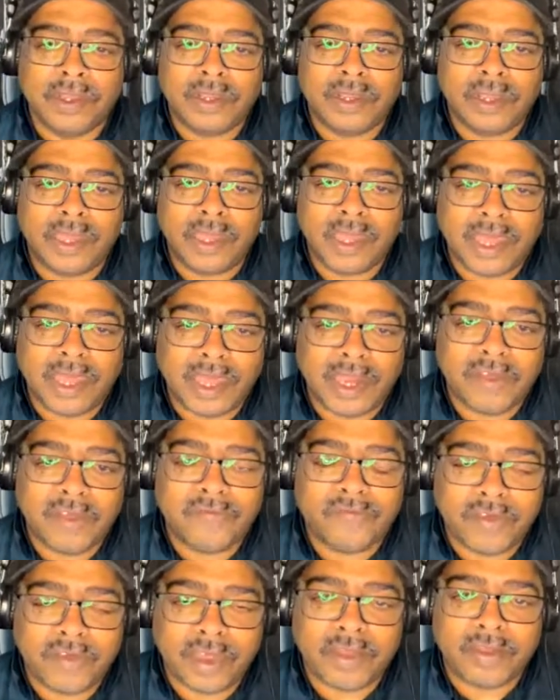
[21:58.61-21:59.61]
the
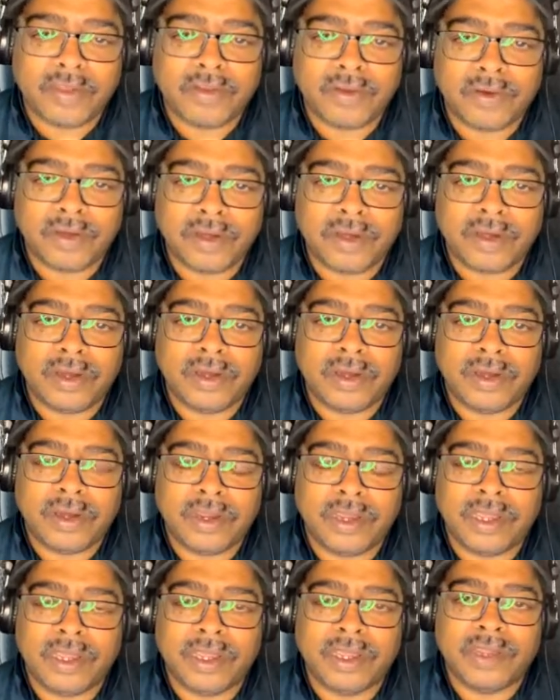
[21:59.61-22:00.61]
NFL
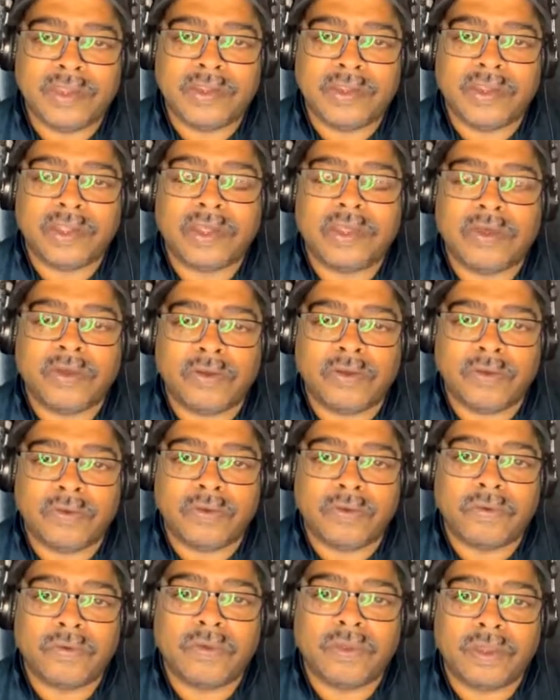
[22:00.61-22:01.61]
is the goat
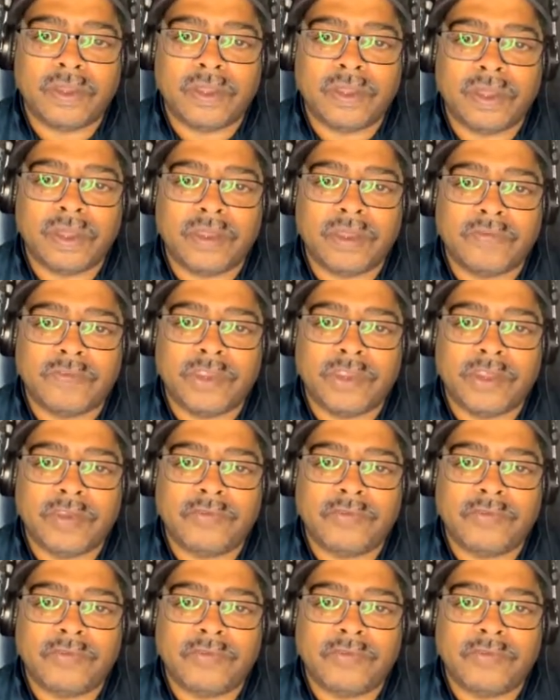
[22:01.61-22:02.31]
of